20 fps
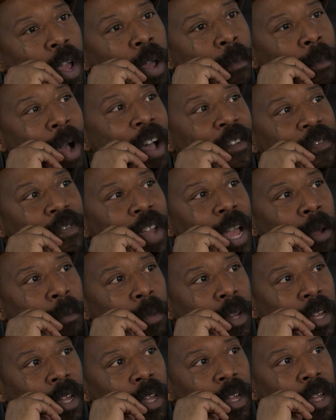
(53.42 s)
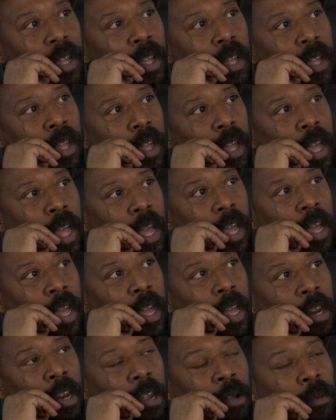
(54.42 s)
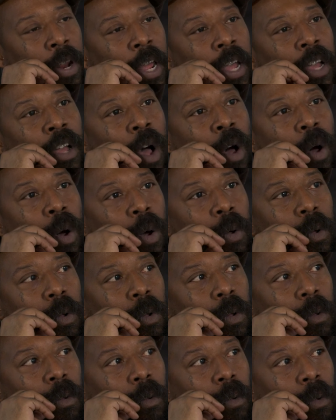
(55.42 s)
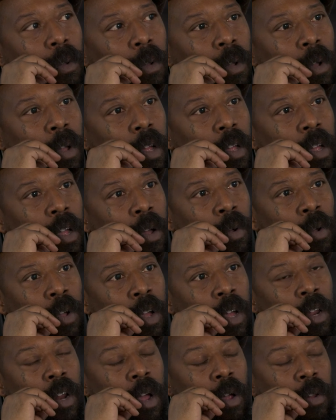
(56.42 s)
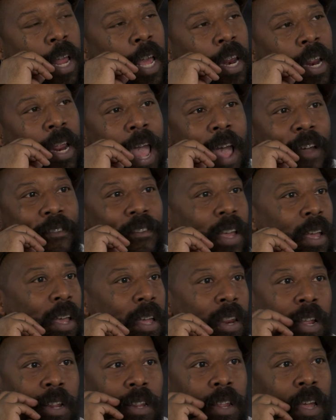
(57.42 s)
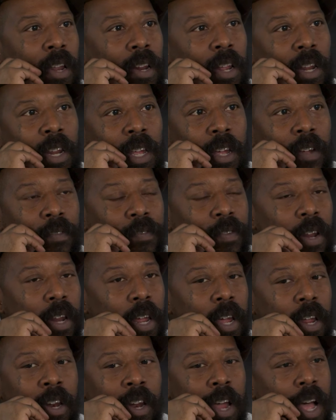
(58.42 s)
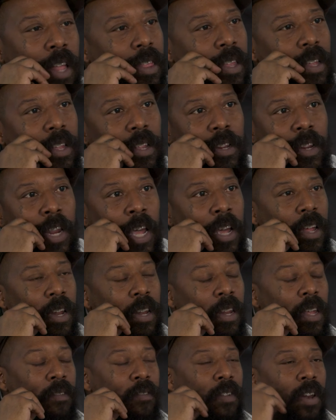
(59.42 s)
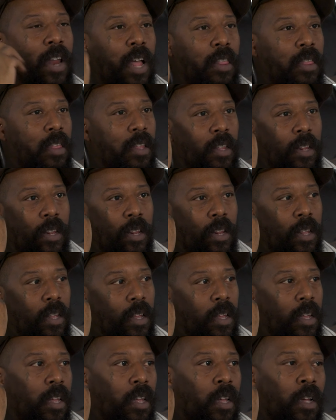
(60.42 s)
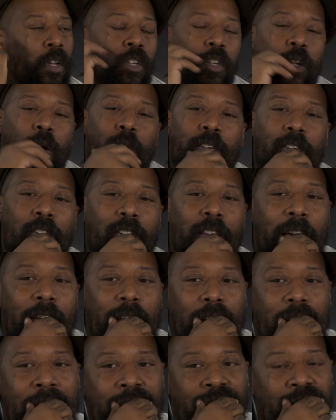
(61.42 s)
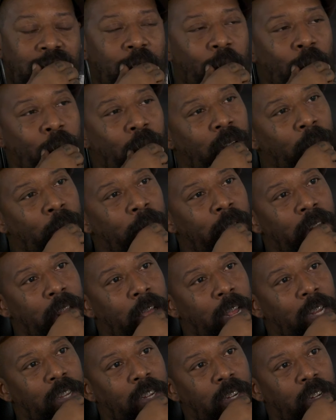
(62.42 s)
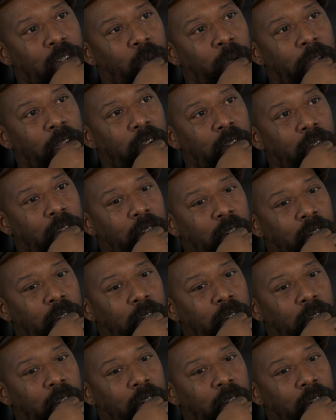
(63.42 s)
in my family, and then when they go, you know, they didn't have anything to leave for that, nothing. They couldn't leave nothing. So it's like I just don't want to be in that situation,